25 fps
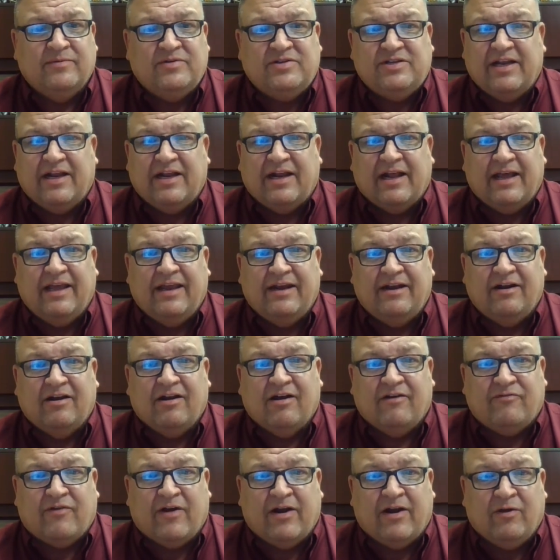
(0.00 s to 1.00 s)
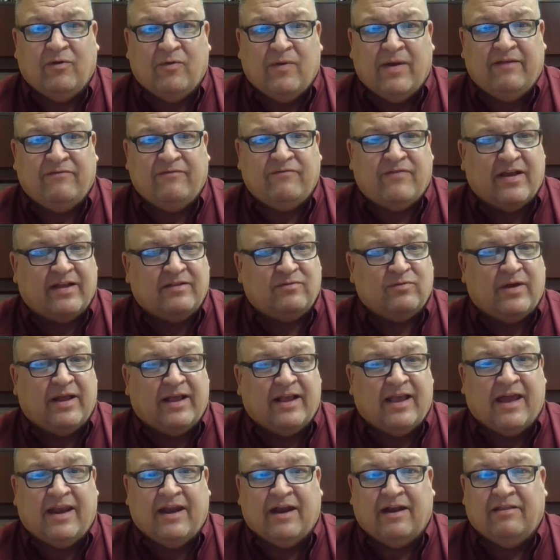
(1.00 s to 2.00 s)
She and I hit it off right away. In fact, when
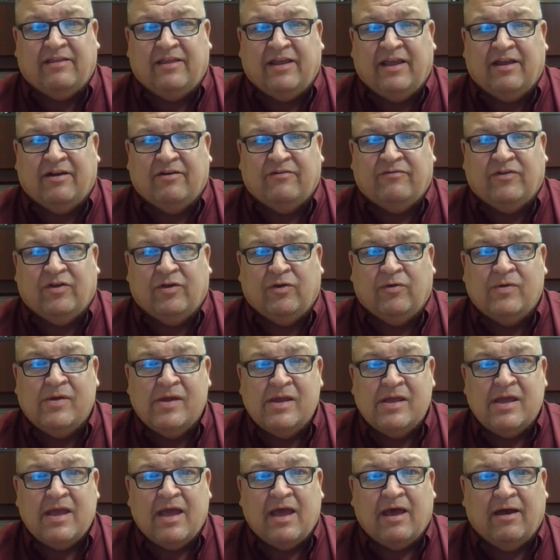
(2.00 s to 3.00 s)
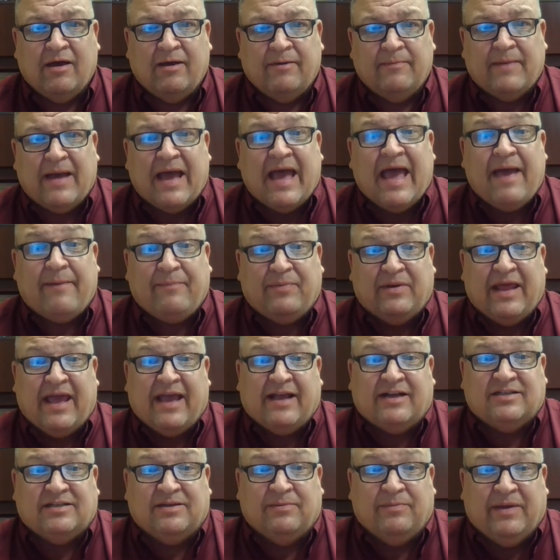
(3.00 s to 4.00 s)
I got out of the interview, I happened to
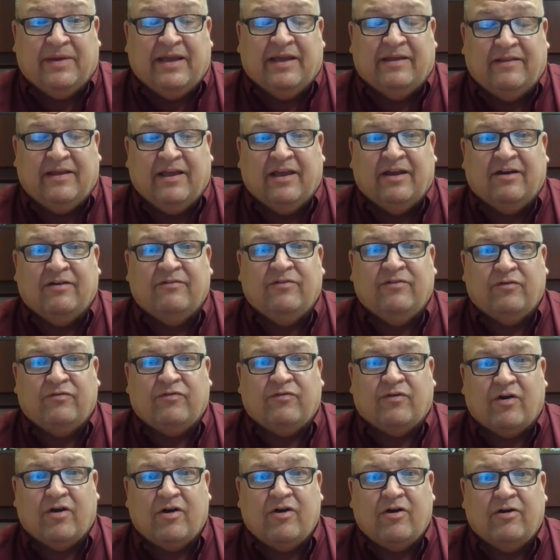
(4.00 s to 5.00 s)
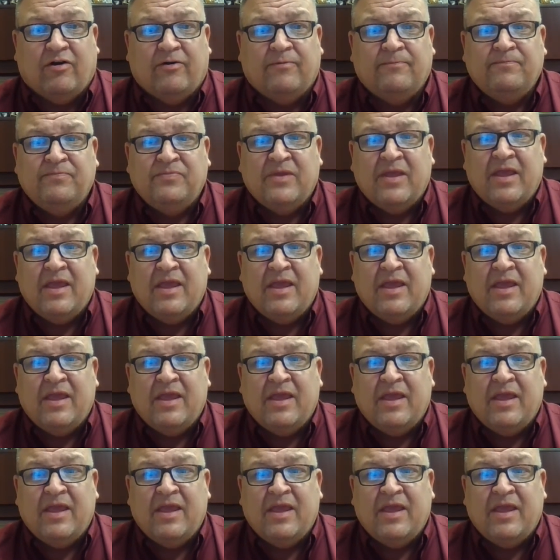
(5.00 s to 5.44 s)
actually be in the interview for her.